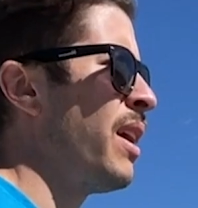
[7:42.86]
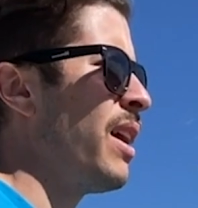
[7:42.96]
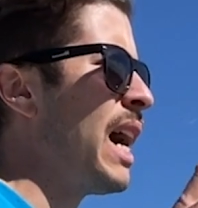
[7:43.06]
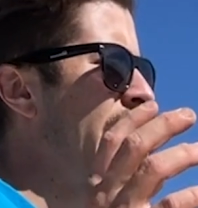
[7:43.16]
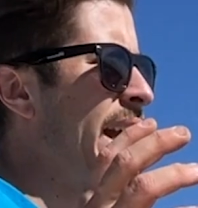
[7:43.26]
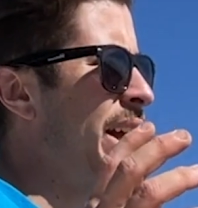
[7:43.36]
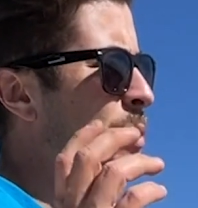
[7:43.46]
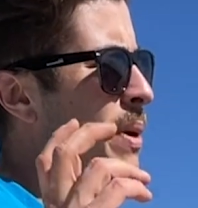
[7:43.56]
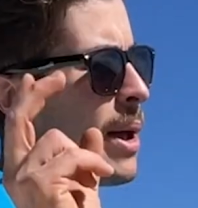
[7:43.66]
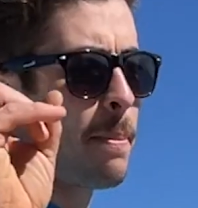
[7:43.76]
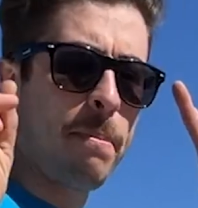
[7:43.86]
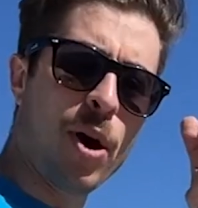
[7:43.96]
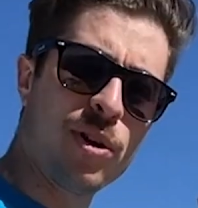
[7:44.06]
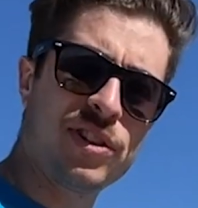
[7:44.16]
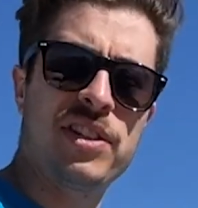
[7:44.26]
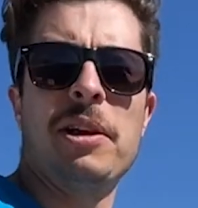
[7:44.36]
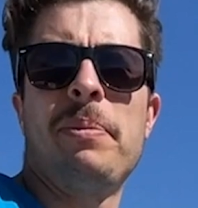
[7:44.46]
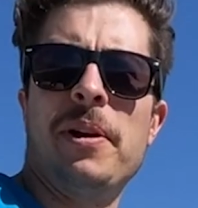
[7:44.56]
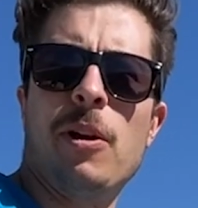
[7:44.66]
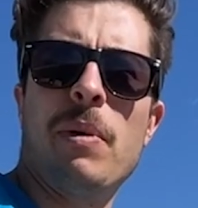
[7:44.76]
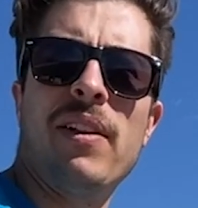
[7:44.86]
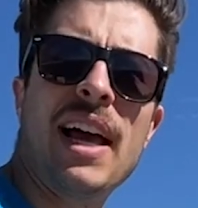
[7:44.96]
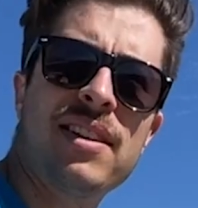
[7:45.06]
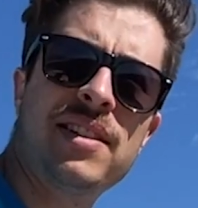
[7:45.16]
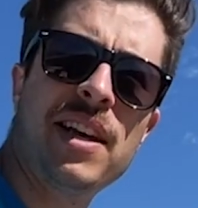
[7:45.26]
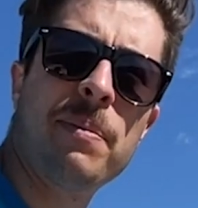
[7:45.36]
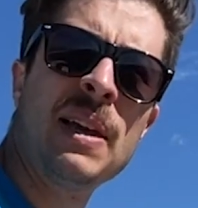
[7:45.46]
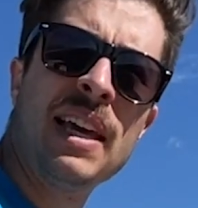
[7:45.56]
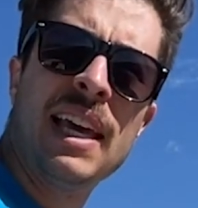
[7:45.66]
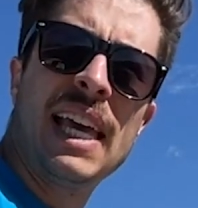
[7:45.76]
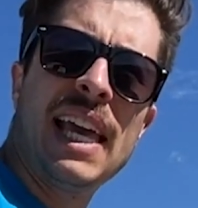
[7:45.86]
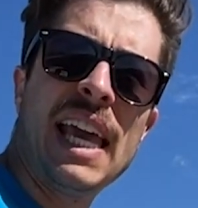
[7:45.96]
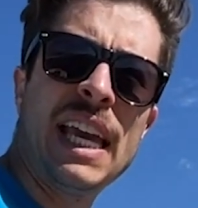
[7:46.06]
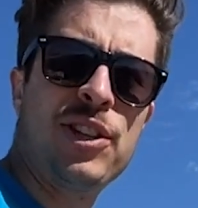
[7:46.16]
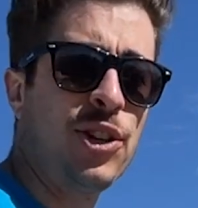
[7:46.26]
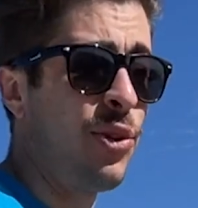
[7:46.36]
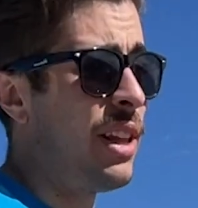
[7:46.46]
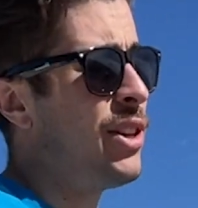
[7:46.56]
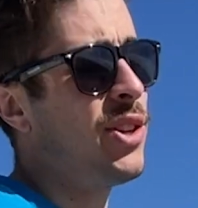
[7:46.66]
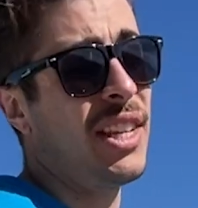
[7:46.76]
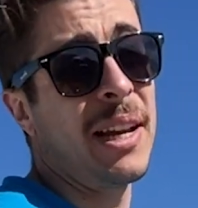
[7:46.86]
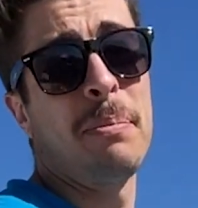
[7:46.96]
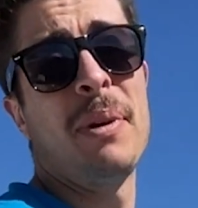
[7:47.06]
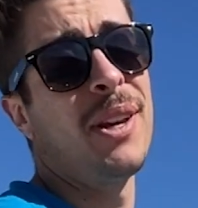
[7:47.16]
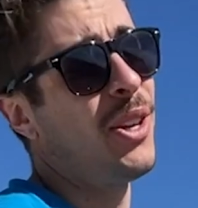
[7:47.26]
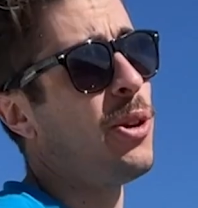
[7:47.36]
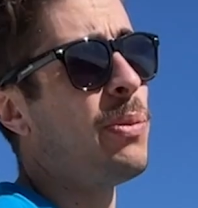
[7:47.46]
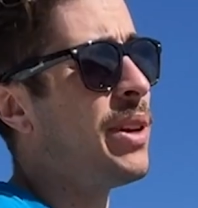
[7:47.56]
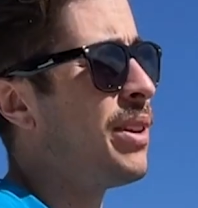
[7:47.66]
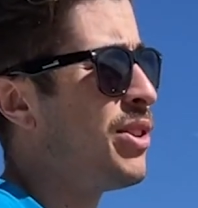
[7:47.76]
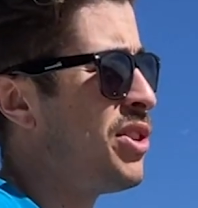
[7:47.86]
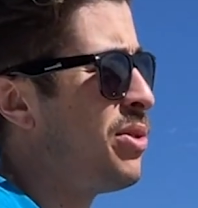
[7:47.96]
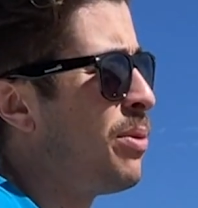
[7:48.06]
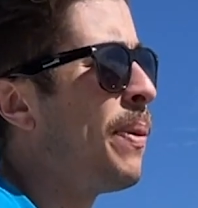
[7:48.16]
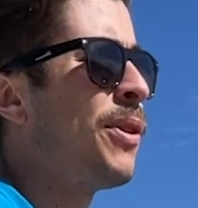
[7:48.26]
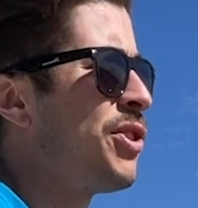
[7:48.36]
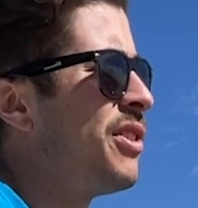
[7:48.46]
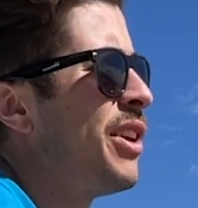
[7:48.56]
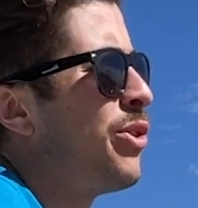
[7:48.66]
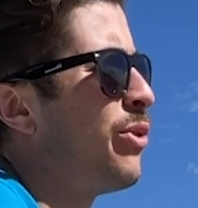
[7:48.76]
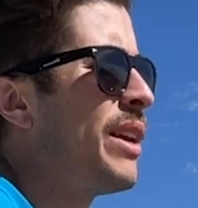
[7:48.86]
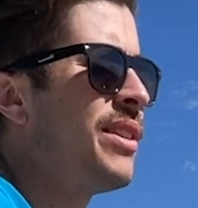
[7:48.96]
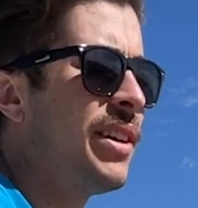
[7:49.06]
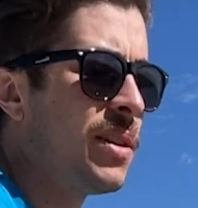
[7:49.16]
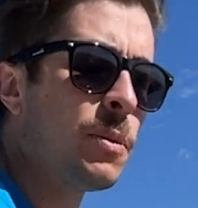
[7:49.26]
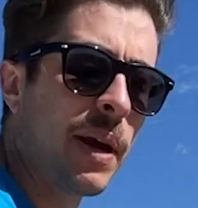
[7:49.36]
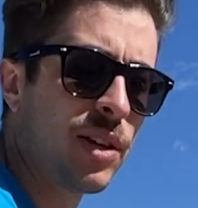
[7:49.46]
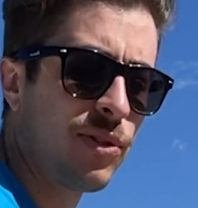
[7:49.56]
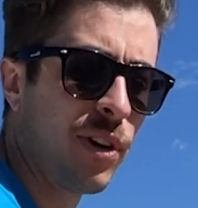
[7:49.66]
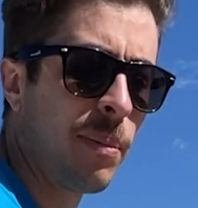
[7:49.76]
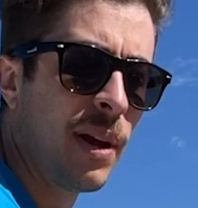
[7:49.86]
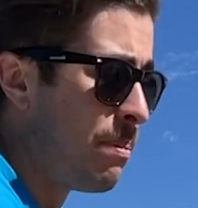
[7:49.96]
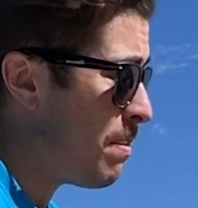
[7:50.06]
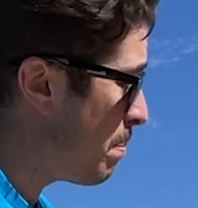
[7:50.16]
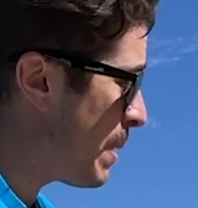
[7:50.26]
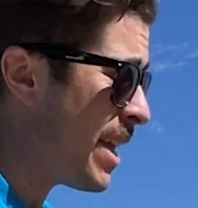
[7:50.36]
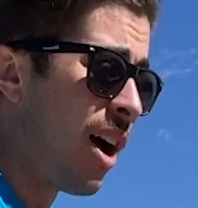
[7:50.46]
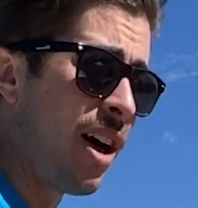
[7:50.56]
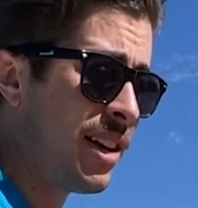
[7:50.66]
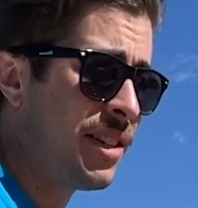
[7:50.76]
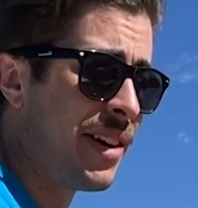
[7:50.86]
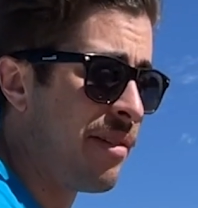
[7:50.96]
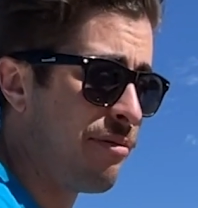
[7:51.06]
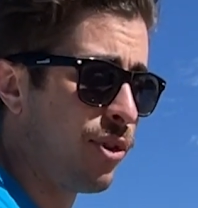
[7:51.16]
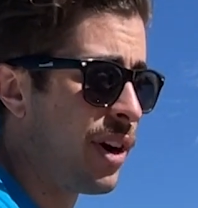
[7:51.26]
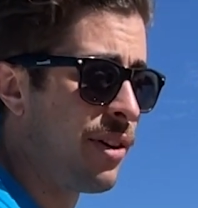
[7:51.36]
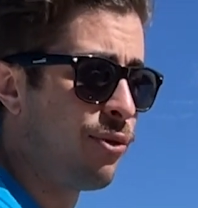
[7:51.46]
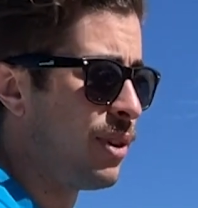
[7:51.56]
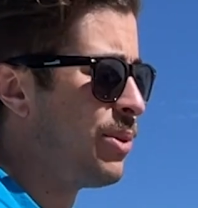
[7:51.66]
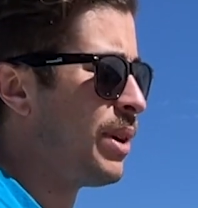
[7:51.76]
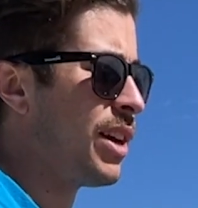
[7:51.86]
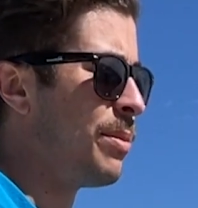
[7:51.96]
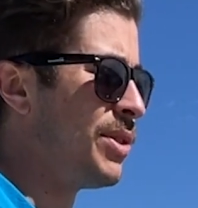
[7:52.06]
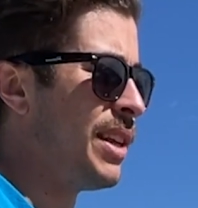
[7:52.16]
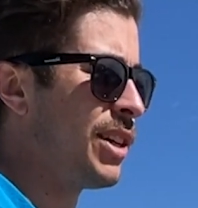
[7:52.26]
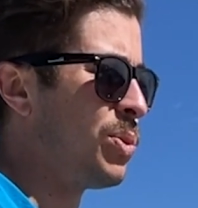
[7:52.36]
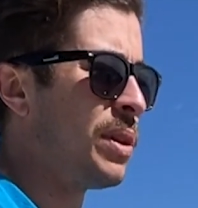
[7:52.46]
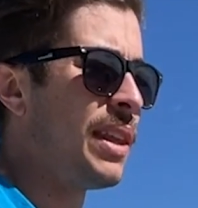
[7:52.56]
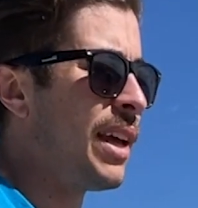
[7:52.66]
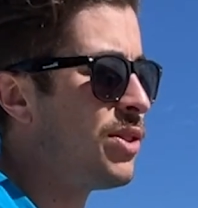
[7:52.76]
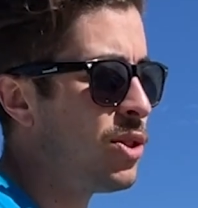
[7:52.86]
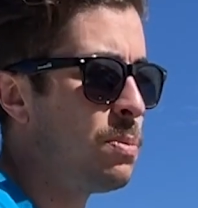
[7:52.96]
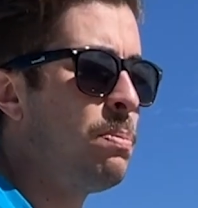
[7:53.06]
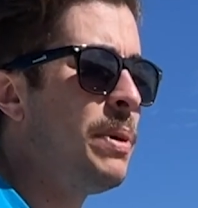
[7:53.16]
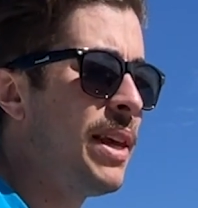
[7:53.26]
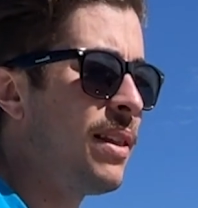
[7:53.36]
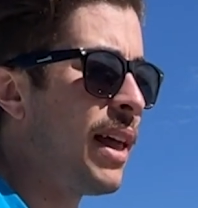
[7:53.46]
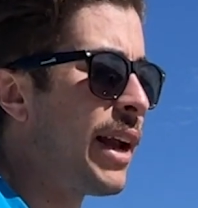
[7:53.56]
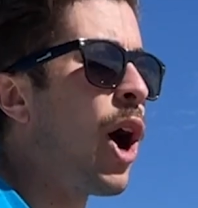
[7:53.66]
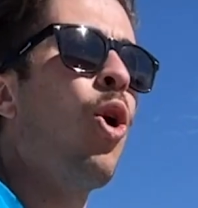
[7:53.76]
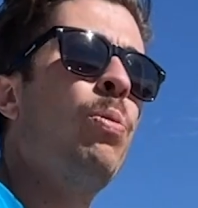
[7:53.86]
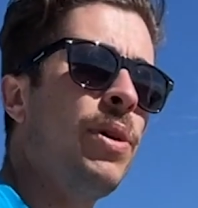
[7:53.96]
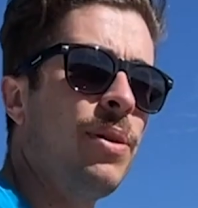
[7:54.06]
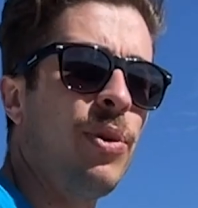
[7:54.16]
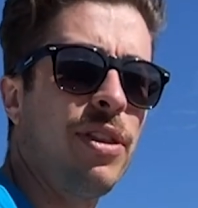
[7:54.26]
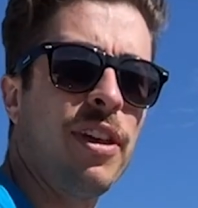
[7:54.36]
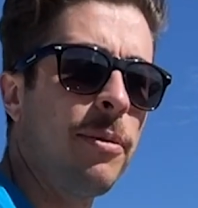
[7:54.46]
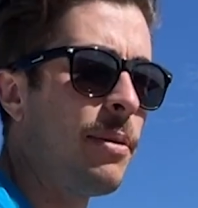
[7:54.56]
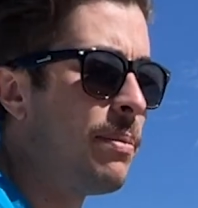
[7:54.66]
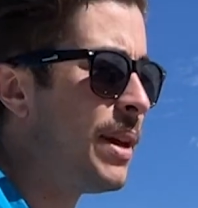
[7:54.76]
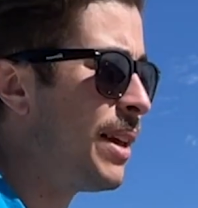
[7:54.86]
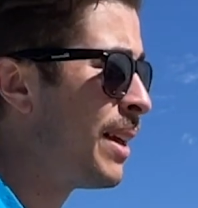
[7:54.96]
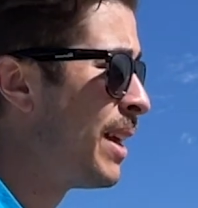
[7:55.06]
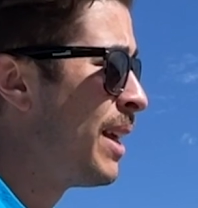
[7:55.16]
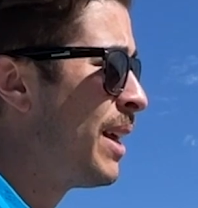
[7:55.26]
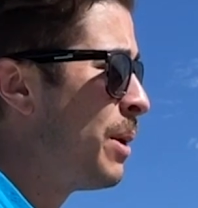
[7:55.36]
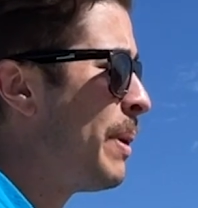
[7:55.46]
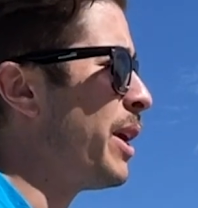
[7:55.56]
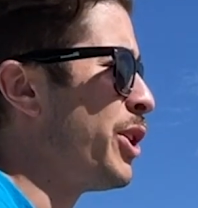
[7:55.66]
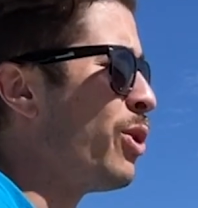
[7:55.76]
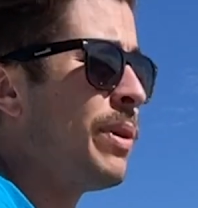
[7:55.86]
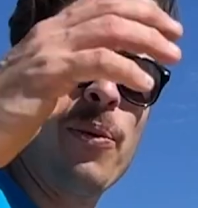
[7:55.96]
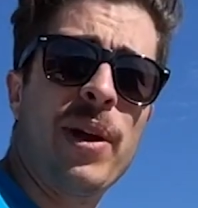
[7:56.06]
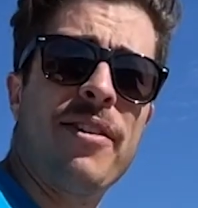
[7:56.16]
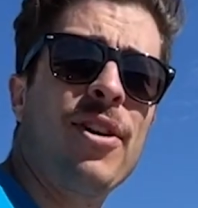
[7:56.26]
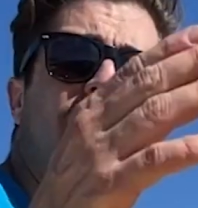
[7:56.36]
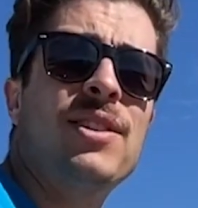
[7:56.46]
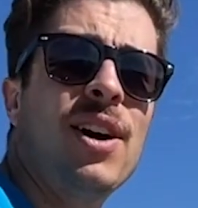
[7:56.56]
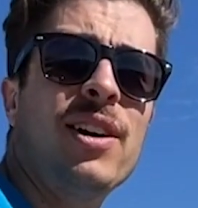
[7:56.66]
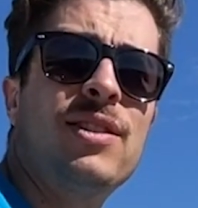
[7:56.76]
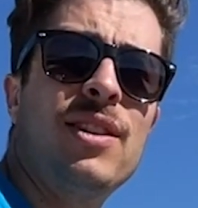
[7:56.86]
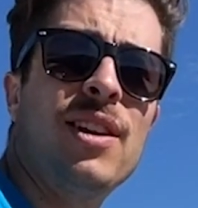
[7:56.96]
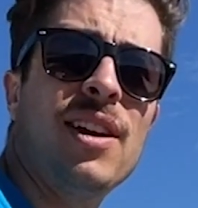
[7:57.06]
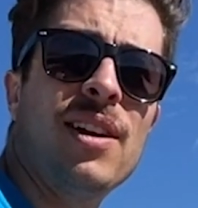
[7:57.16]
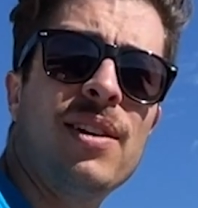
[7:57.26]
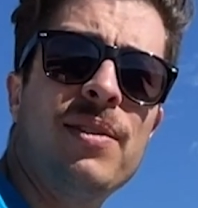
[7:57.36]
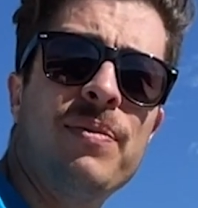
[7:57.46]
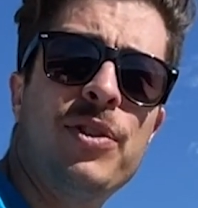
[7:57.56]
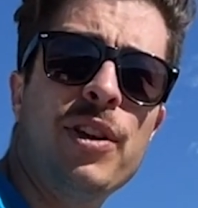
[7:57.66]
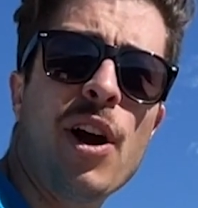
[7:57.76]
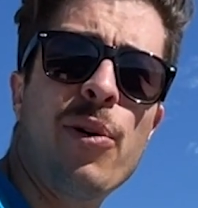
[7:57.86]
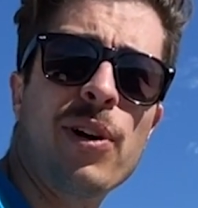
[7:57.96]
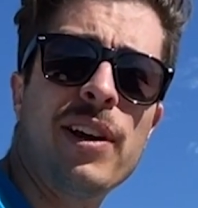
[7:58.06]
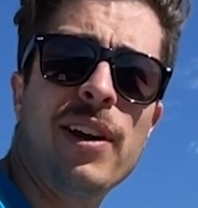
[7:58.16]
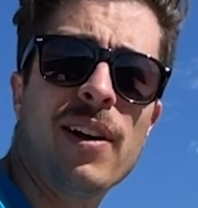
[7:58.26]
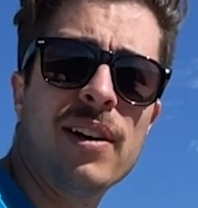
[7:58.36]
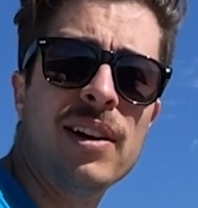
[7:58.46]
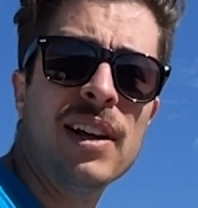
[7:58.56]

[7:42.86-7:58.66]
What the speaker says: Alrighty guys, my bonus tip here, my last tip, is to really just like be a human to the person that you're renting a space from. Be honest and upfront, and really what comes next with that is just be like open with them and be a human. Whenever I talk to the owner here, and